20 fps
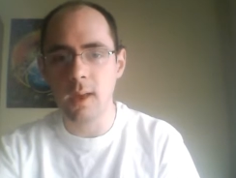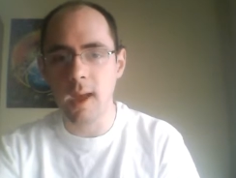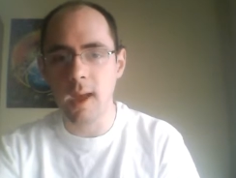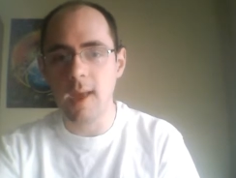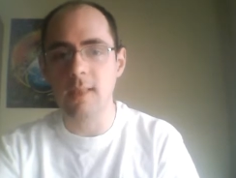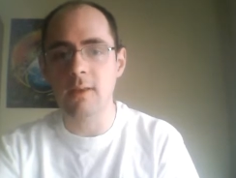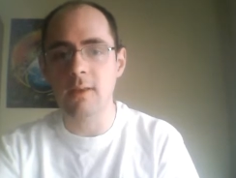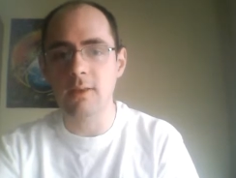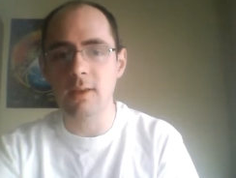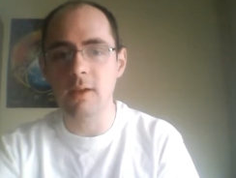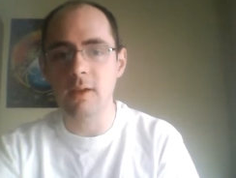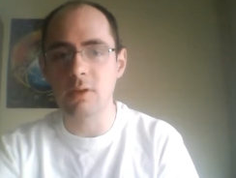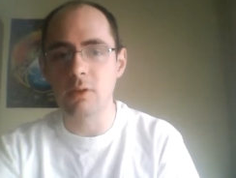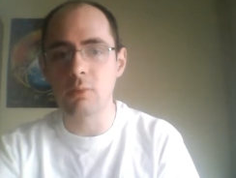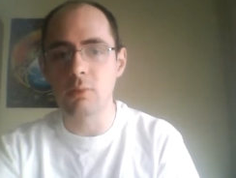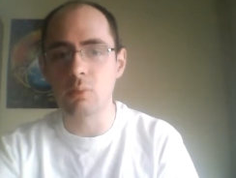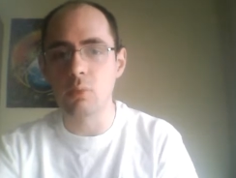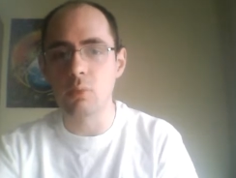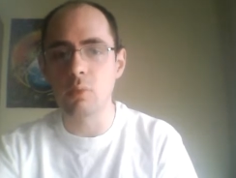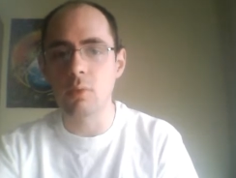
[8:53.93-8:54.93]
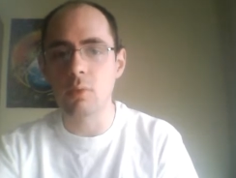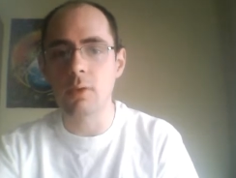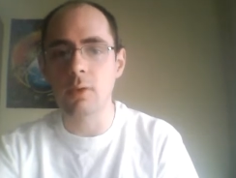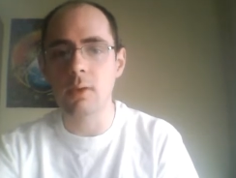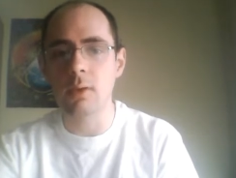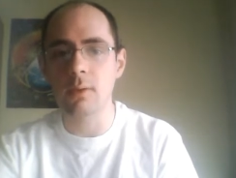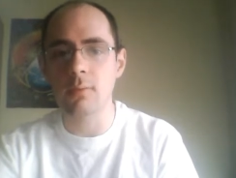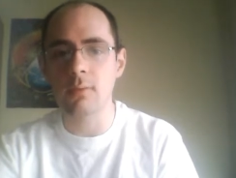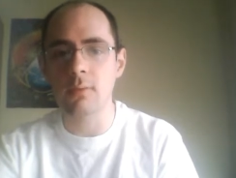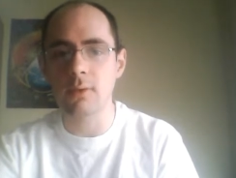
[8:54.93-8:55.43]
Alexander
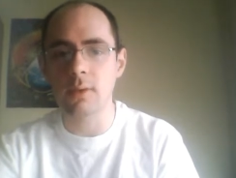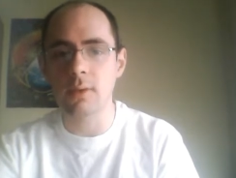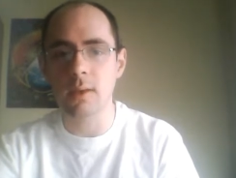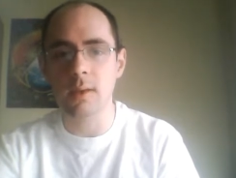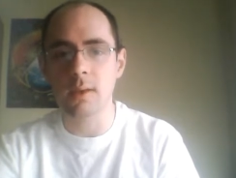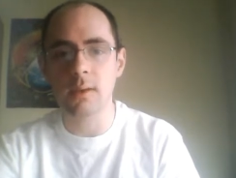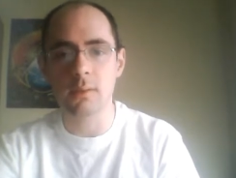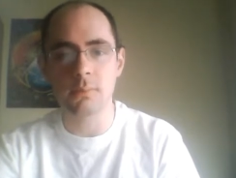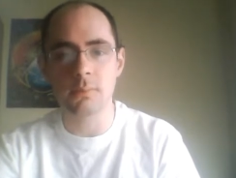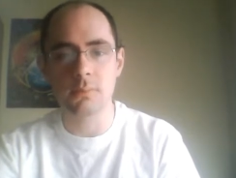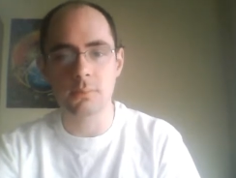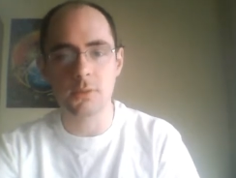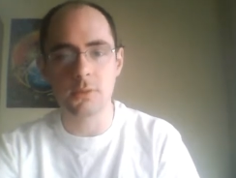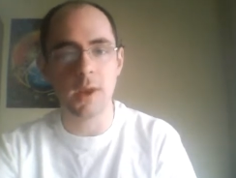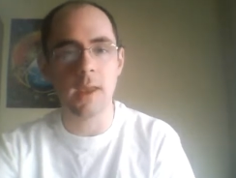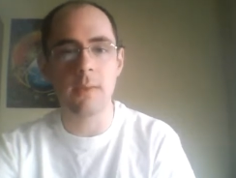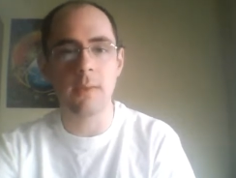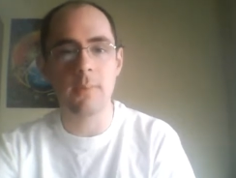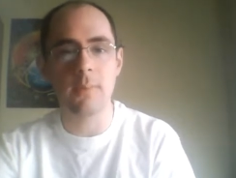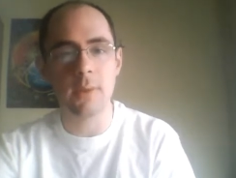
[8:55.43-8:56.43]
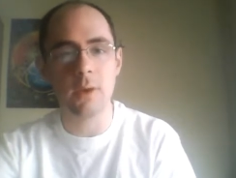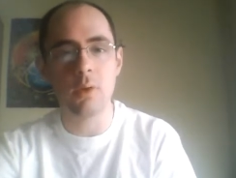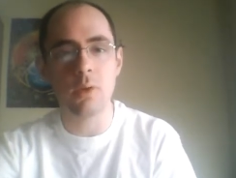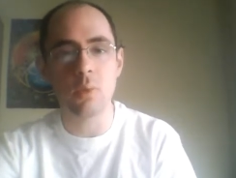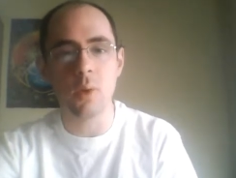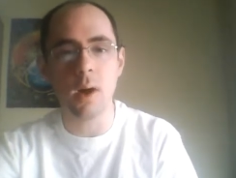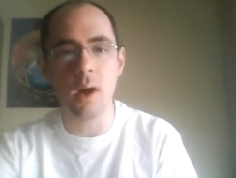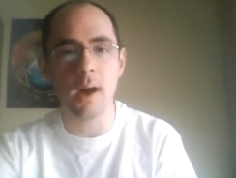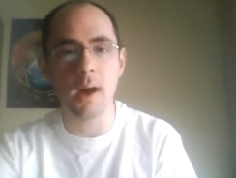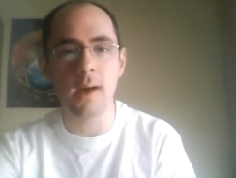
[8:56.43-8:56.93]
Rusev's
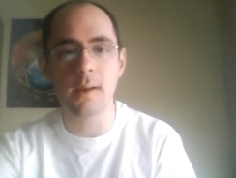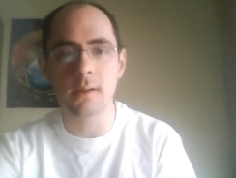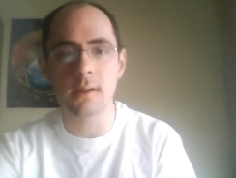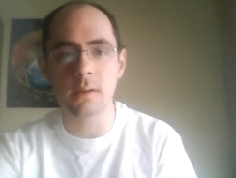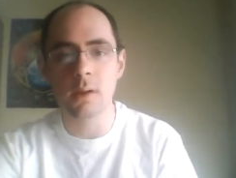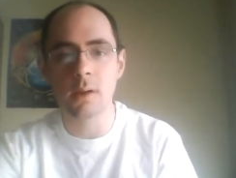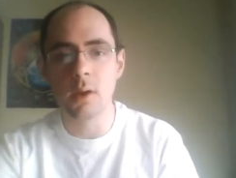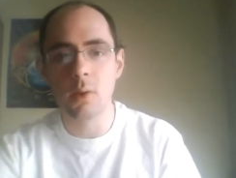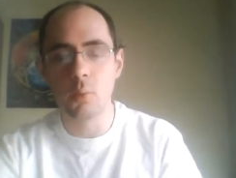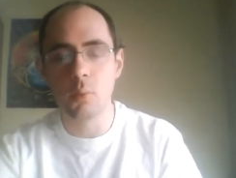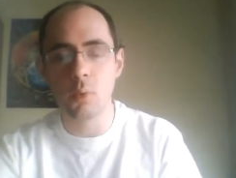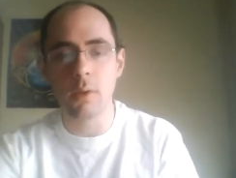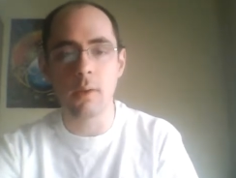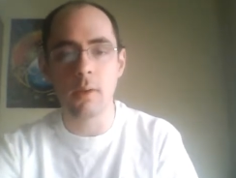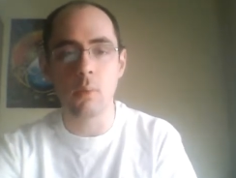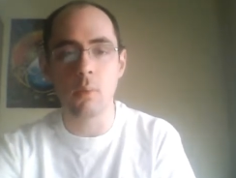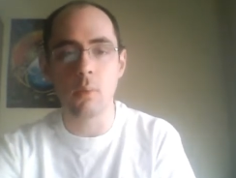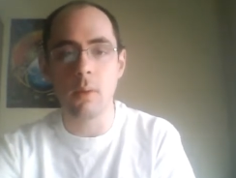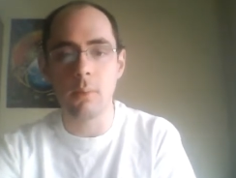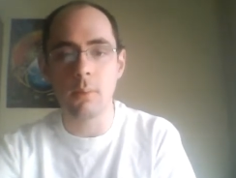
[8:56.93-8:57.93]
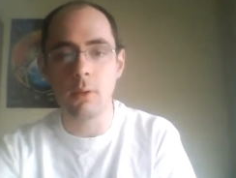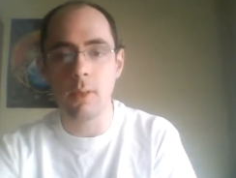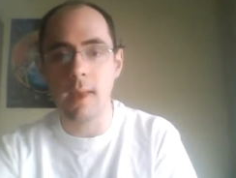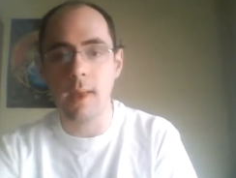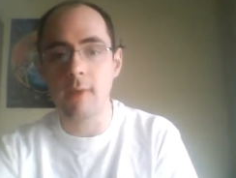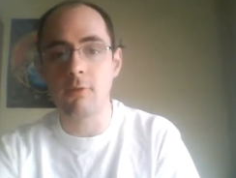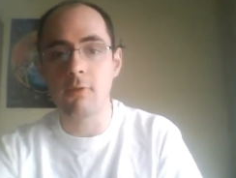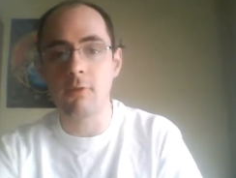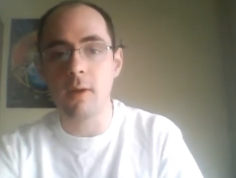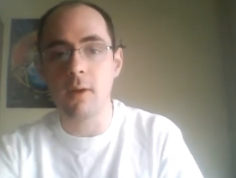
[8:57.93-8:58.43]
debut on Royal Rumble
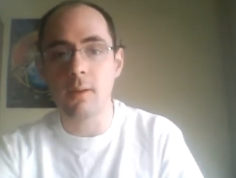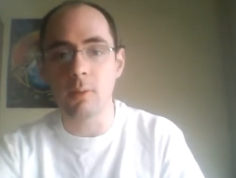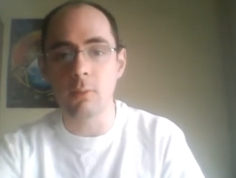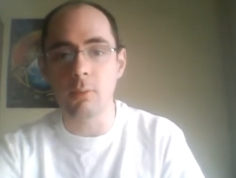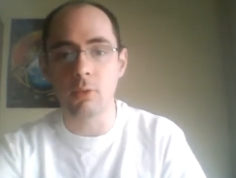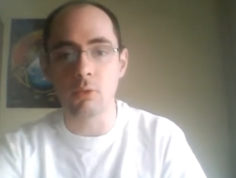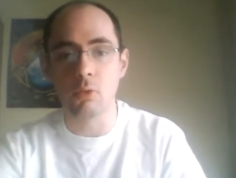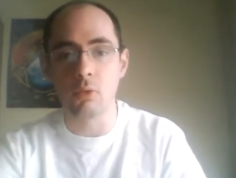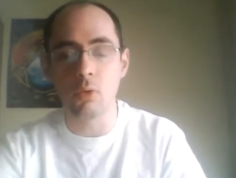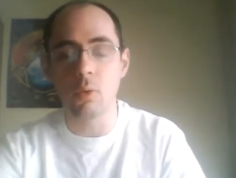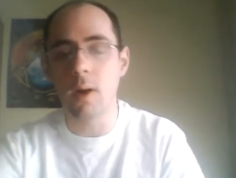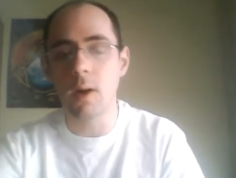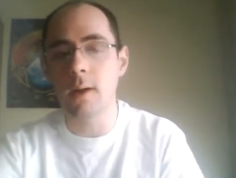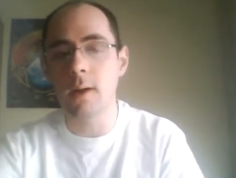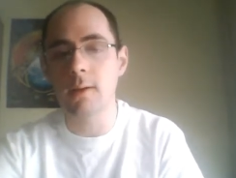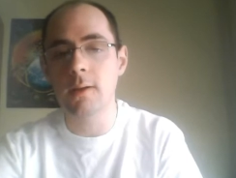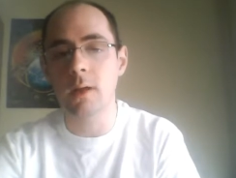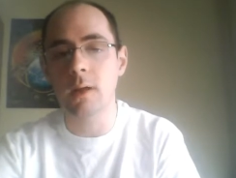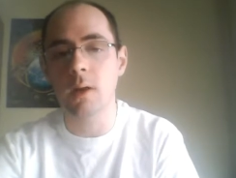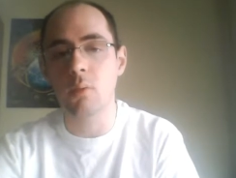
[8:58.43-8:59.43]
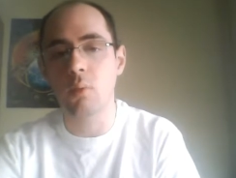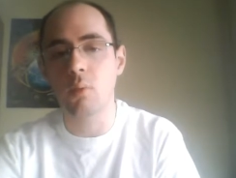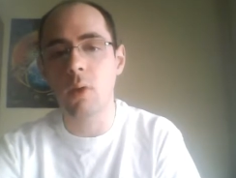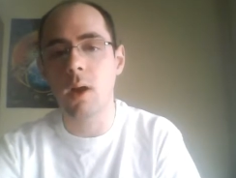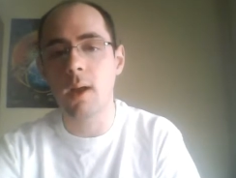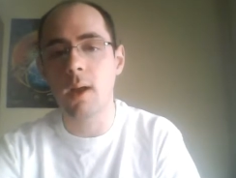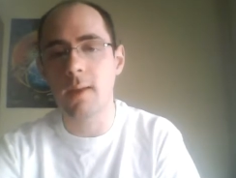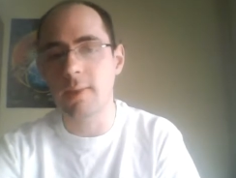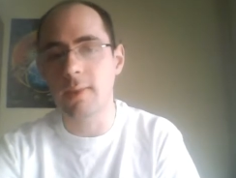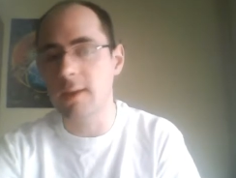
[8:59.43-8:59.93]
and followed through on it on
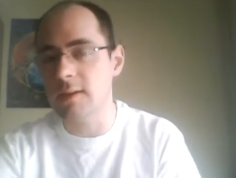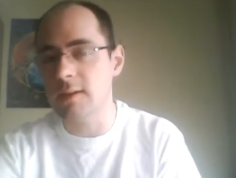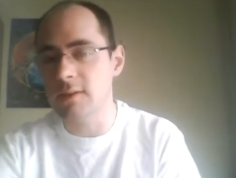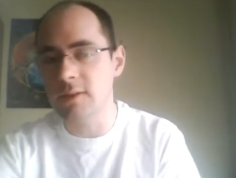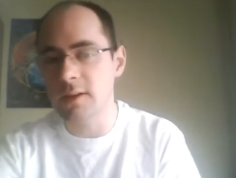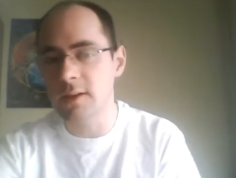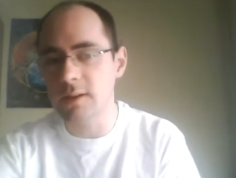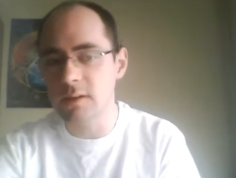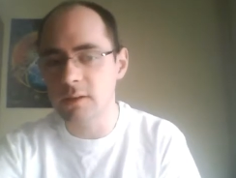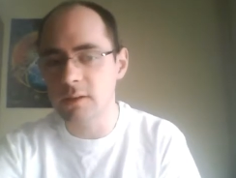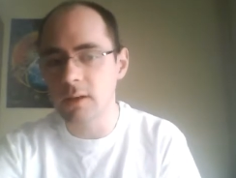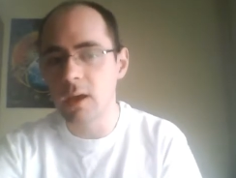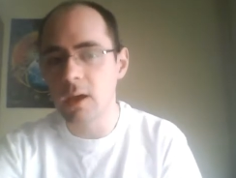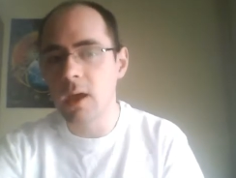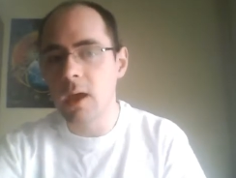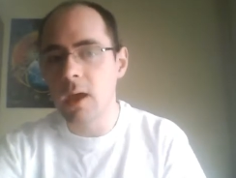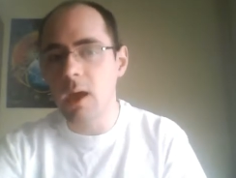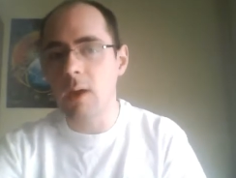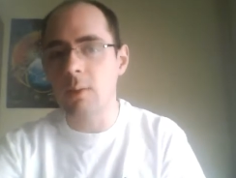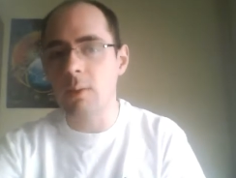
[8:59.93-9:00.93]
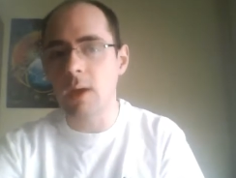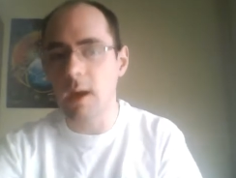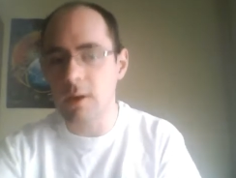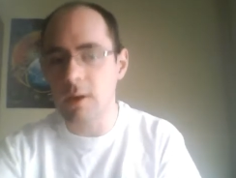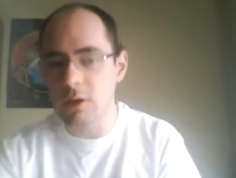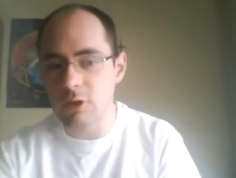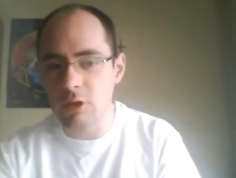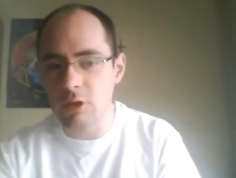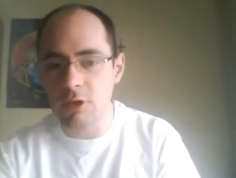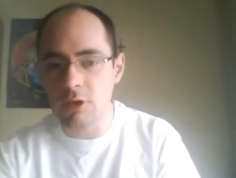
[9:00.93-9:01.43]
Raw, and they didn't. I'm
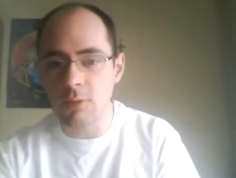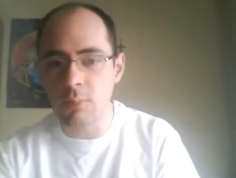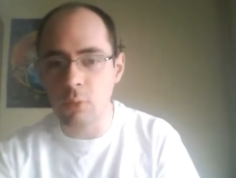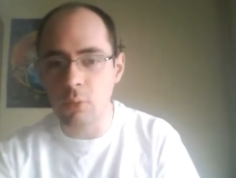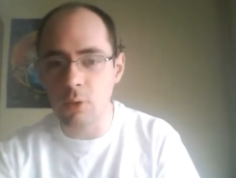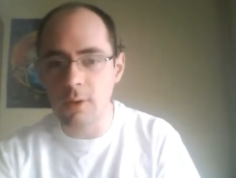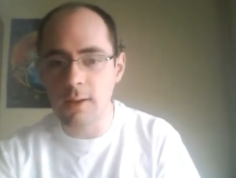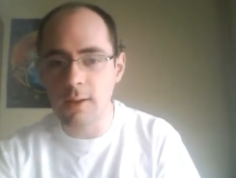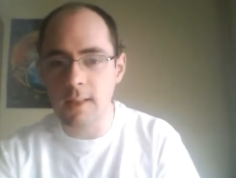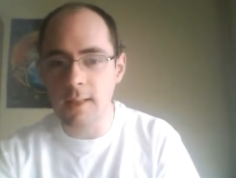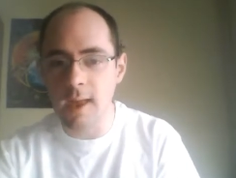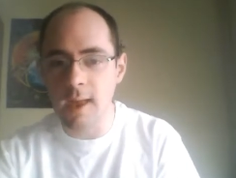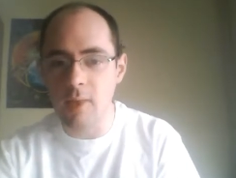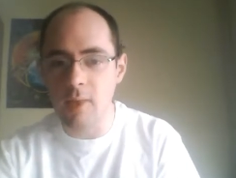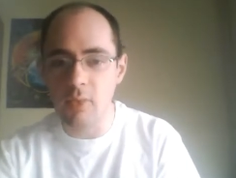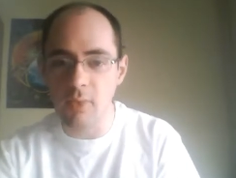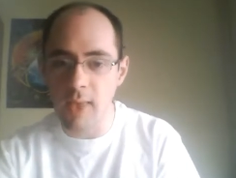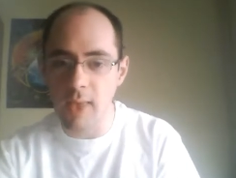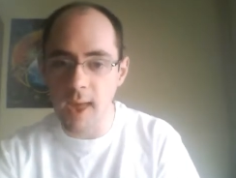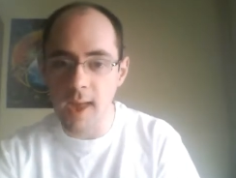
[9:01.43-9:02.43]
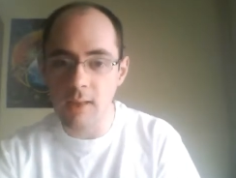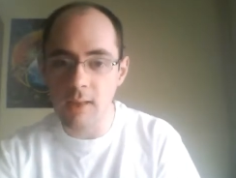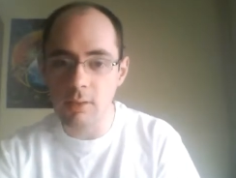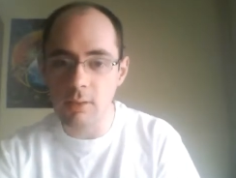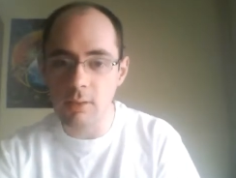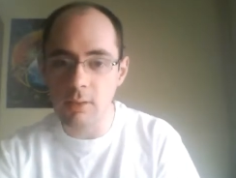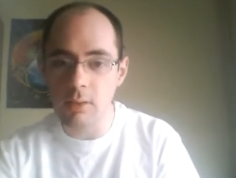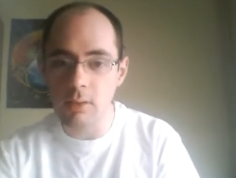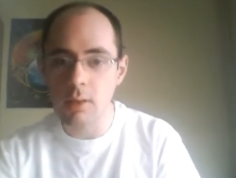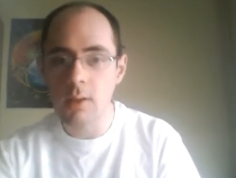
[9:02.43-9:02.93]
kind of disappointed at
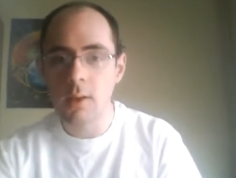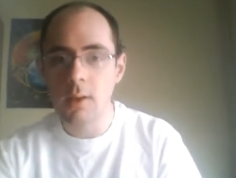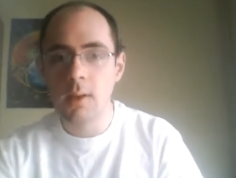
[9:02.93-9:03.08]
that.